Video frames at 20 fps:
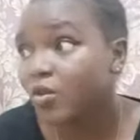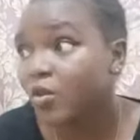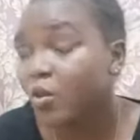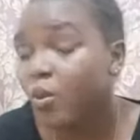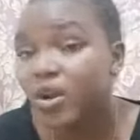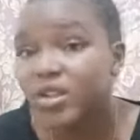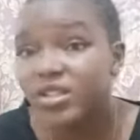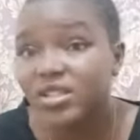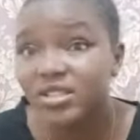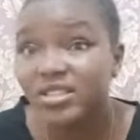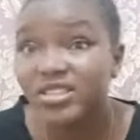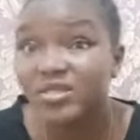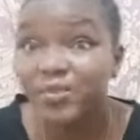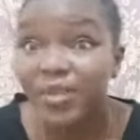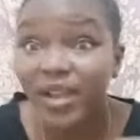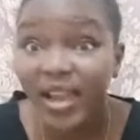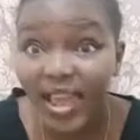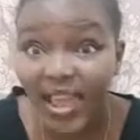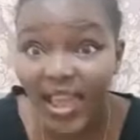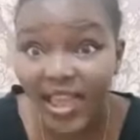what is his
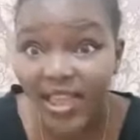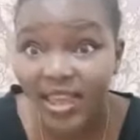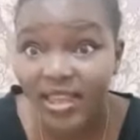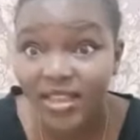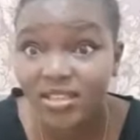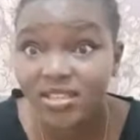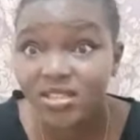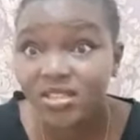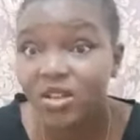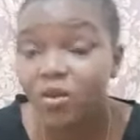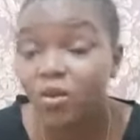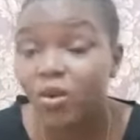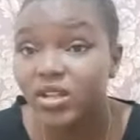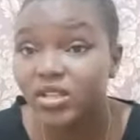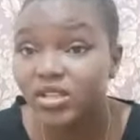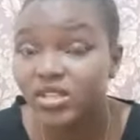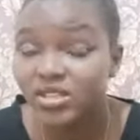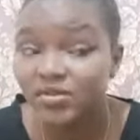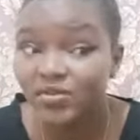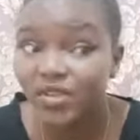plans and what
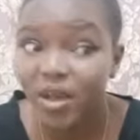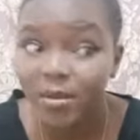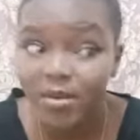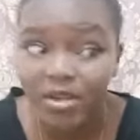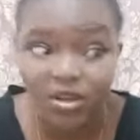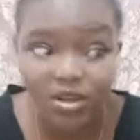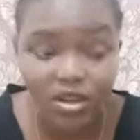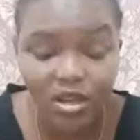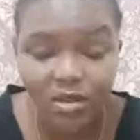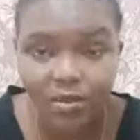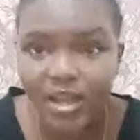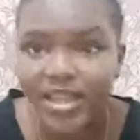his family all about.